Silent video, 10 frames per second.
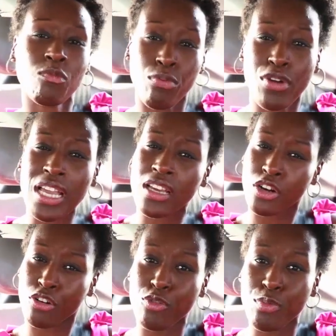bringing
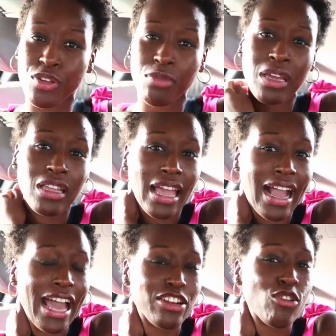a group with me. Like,
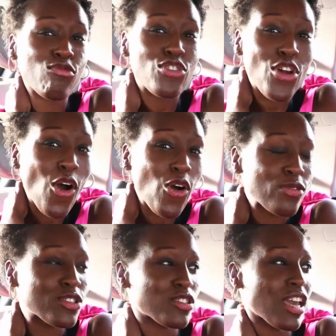I don't
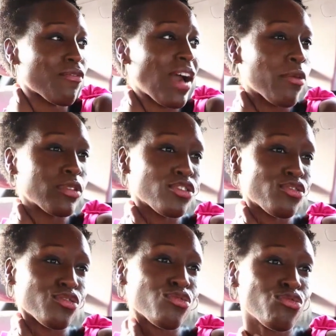know if I would
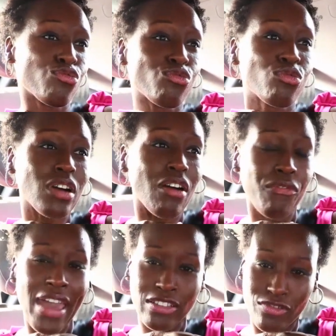do a
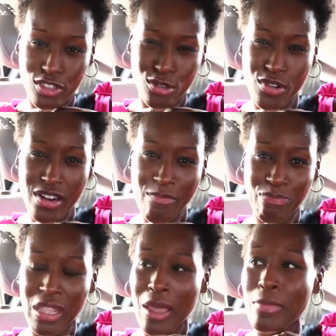factory tour,
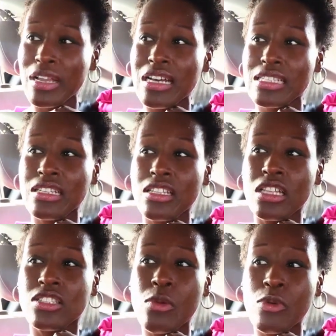because
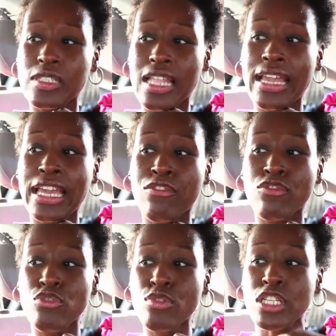it's almost like if
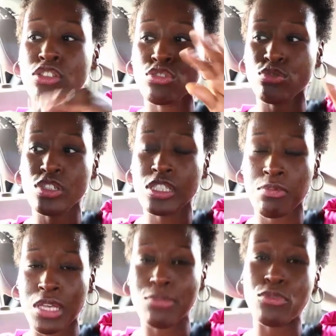you can source the
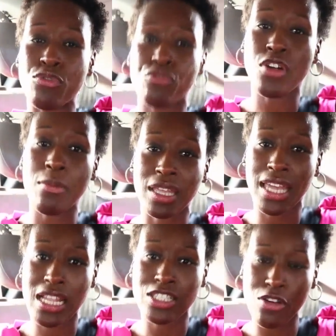people from the
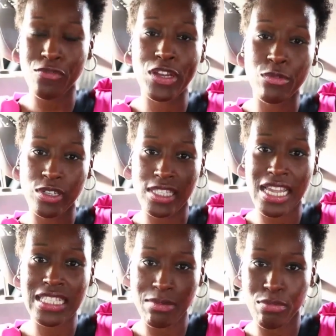Canton Fair where it's
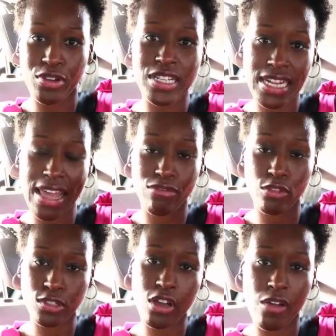nice and pretty and have
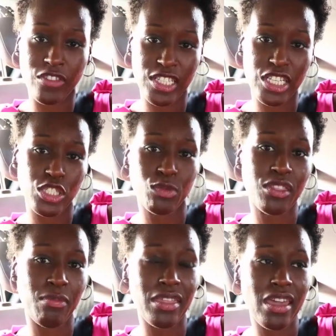those conversations with
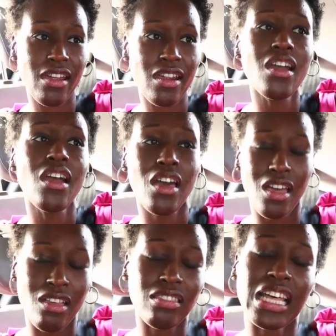them there,
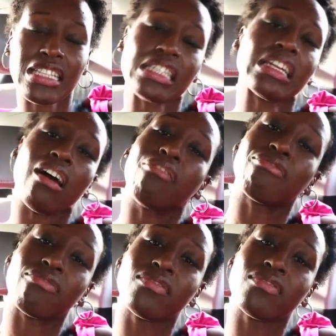that's enough.